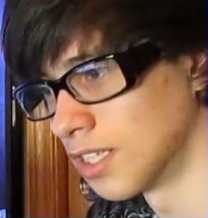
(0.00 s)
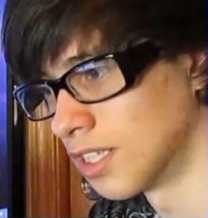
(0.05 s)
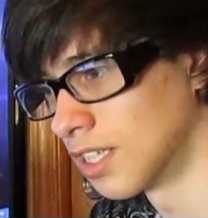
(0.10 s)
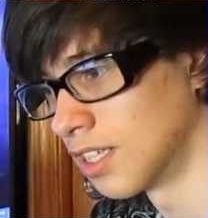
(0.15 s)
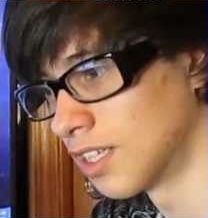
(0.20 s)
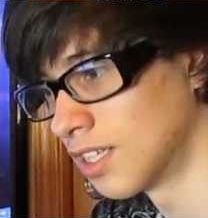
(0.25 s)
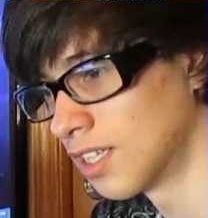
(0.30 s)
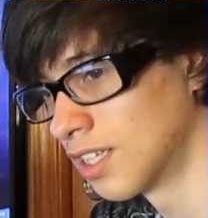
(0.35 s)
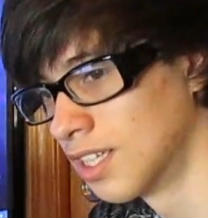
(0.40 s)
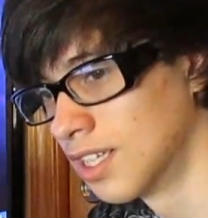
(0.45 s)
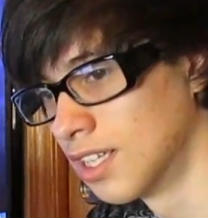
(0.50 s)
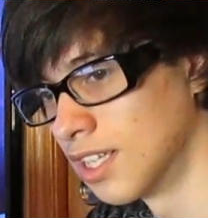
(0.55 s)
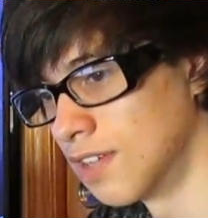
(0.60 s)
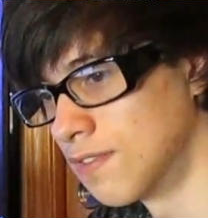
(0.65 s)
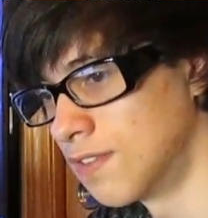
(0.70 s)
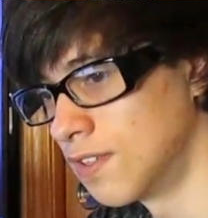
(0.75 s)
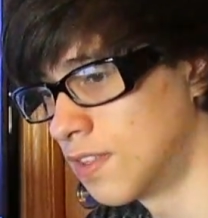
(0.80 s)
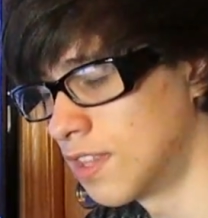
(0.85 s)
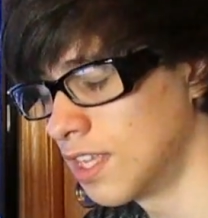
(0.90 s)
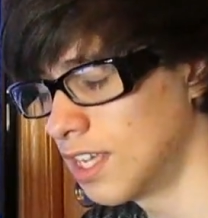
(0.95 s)
Like,
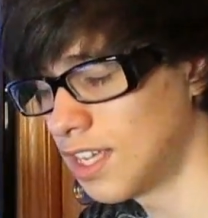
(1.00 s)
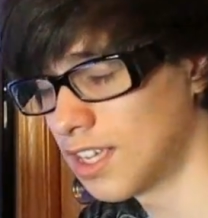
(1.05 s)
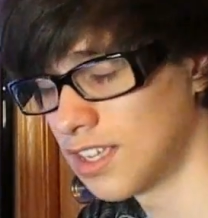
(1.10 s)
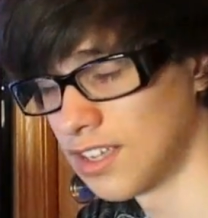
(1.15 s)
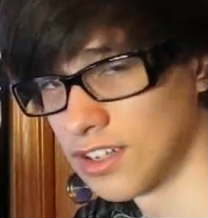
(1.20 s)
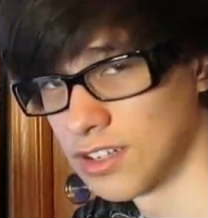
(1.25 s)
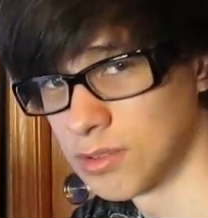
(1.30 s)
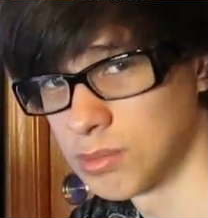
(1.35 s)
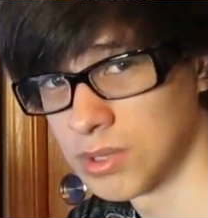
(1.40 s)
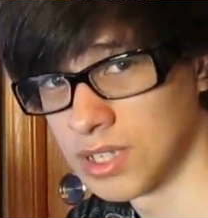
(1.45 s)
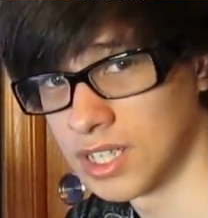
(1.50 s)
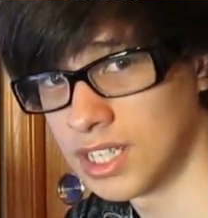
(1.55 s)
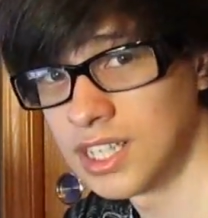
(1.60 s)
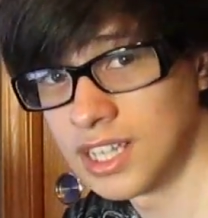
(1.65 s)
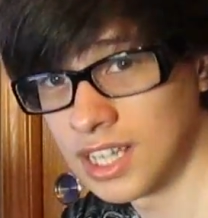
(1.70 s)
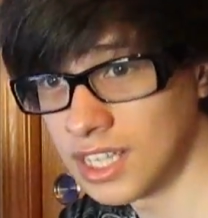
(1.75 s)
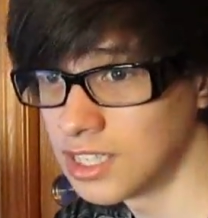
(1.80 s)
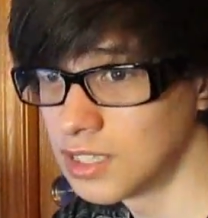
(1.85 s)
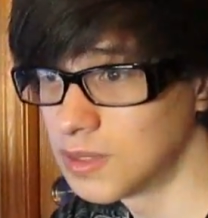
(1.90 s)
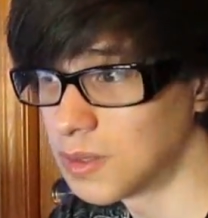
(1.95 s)
if you think you're
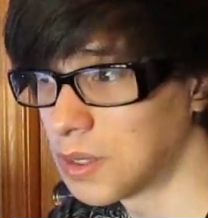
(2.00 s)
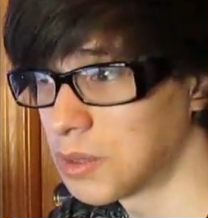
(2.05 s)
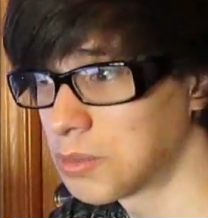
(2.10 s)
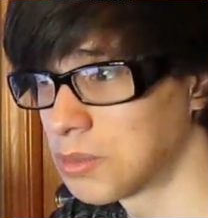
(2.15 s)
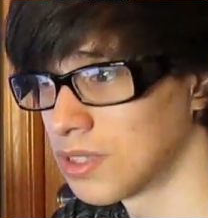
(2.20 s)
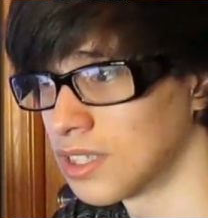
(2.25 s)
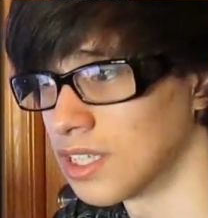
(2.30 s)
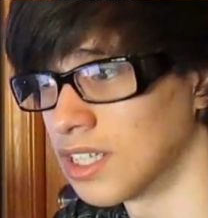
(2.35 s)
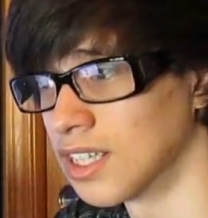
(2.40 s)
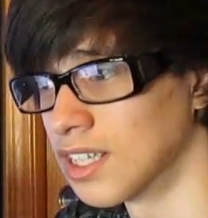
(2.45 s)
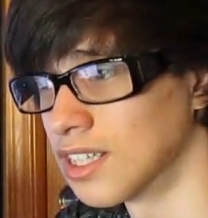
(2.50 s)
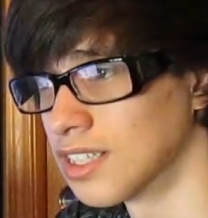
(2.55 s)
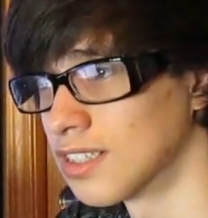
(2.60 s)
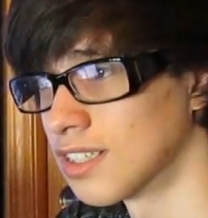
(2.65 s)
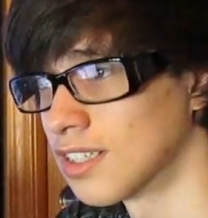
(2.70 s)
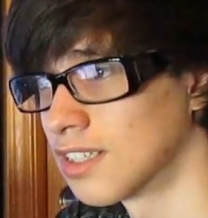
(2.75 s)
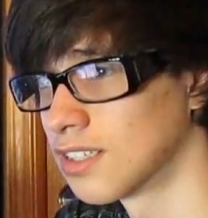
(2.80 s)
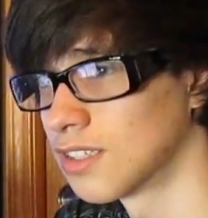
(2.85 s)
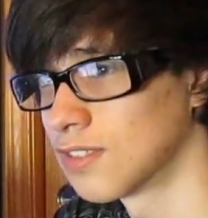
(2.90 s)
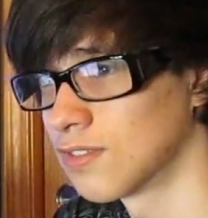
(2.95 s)
pretty, then you are pretty, because
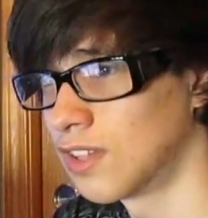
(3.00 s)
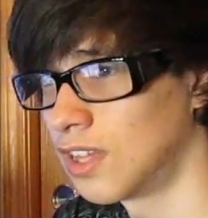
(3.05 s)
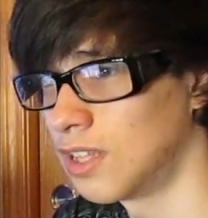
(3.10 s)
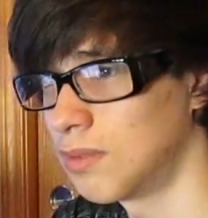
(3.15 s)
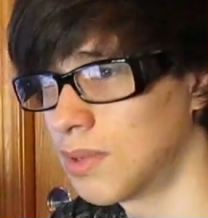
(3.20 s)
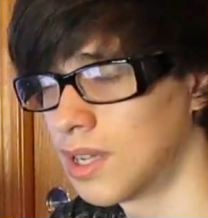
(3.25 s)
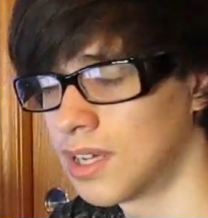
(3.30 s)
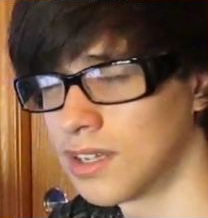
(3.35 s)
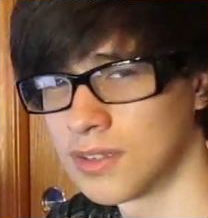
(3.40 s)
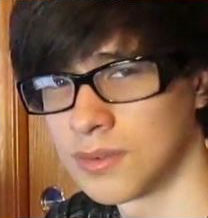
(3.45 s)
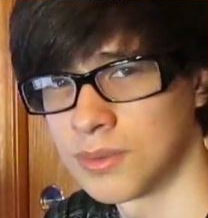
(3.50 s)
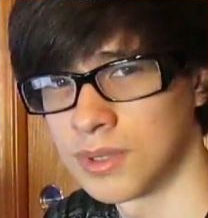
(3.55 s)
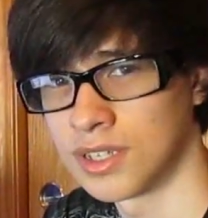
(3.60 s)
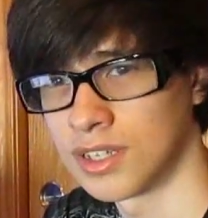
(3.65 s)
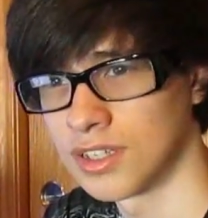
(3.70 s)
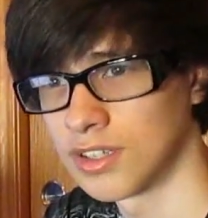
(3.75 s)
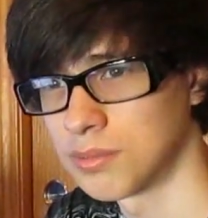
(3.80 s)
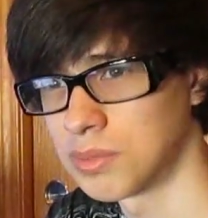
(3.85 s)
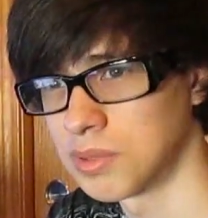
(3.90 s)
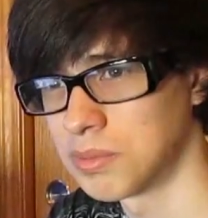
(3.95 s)
it doesn't really matter what
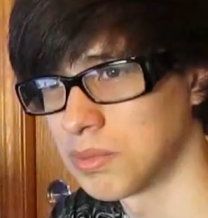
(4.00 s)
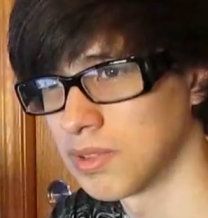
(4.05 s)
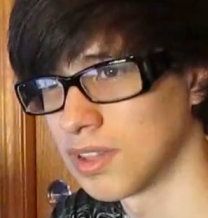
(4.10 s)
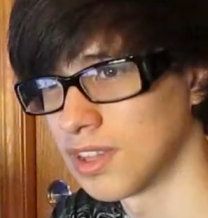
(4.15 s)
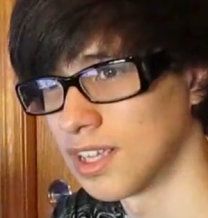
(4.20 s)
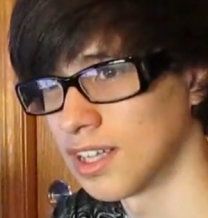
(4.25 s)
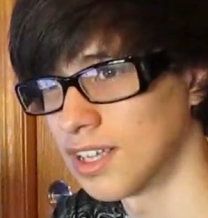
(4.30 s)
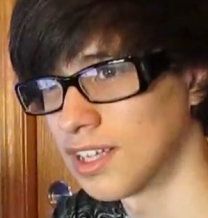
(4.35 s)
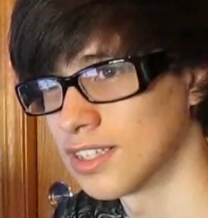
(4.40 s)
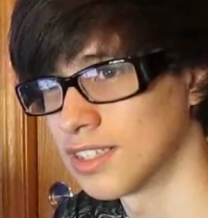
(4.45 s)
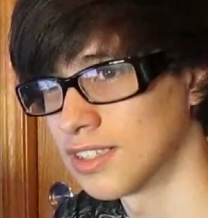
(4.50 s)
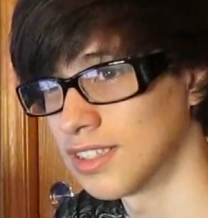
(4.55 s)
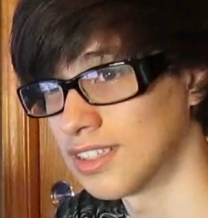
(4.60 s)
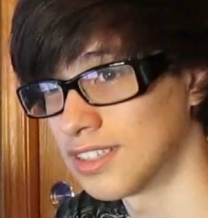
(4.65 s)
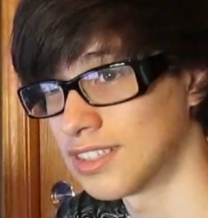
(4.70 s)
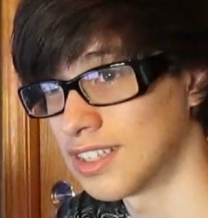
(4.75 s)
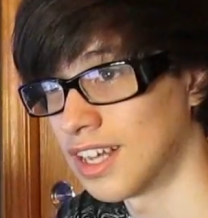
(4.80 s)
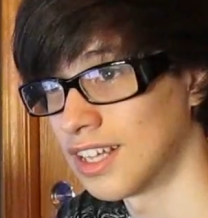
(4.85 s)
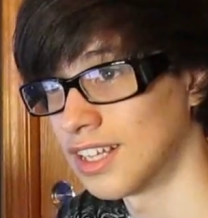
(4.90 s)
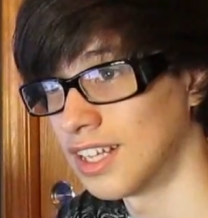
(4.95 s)
other people think, because
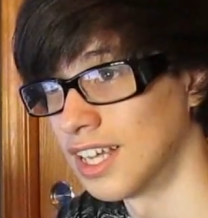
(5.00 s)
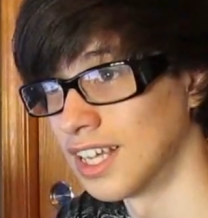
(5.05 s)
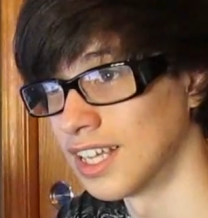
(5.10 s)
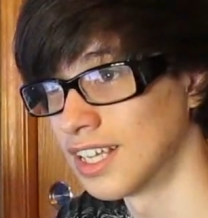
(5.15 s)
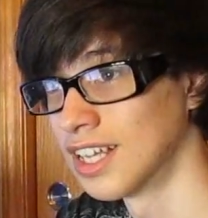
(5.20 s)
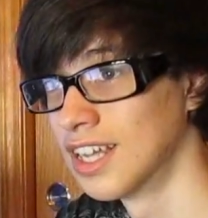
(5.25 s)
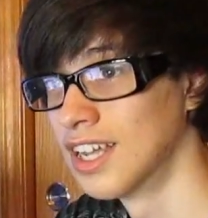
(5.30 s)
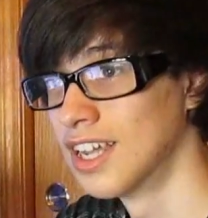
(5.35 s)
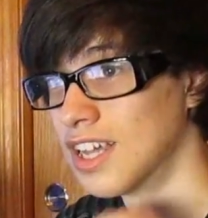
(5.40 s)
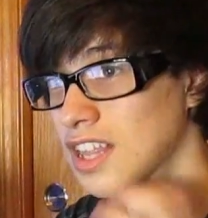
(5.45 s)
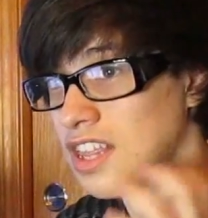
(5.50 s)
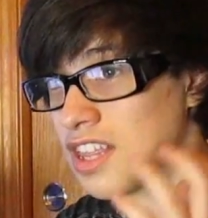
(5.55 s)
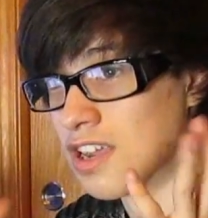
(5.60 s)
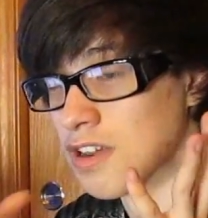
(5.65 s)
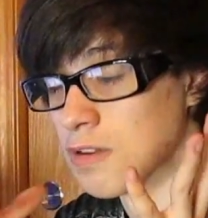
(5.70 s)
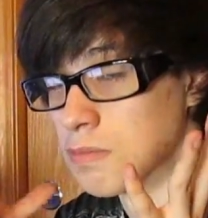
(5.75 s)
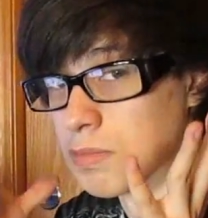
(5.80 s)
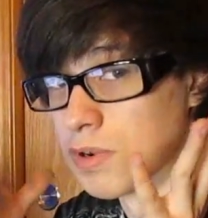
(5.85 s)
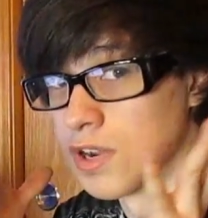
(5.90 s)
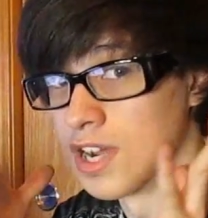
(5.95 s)
it's not like
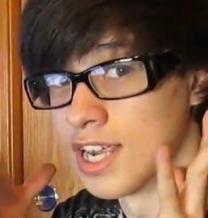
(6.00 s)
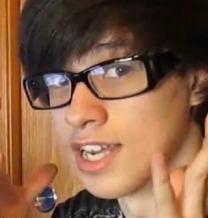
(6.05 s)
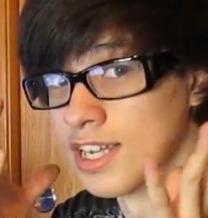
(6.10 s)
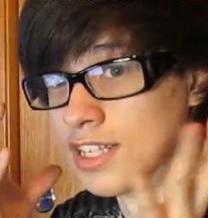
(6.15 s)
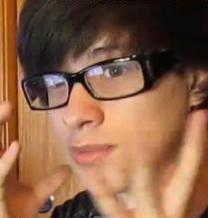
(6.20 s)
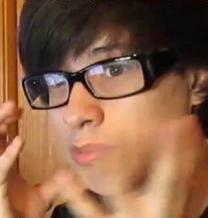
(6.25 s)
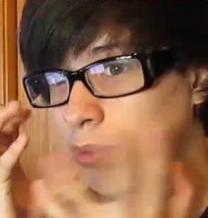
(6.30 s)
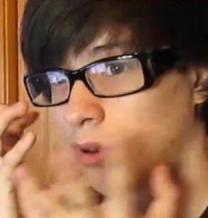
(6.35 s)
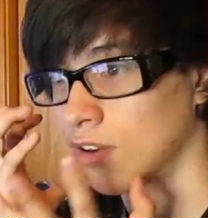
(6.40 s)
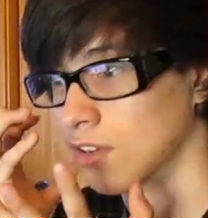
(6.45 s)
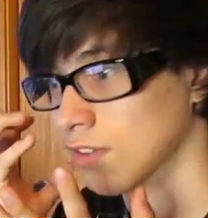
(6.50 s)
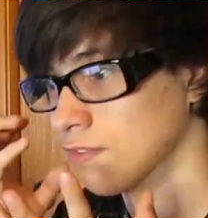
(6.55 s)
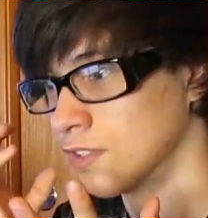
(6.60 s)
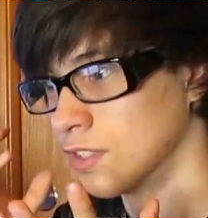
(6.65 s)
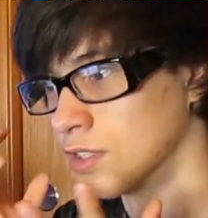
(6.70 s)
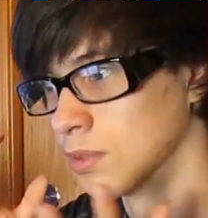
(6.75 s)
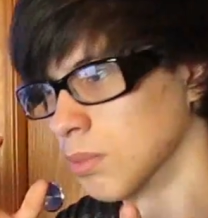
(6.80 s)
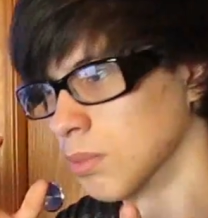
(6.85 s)
their brain is part of your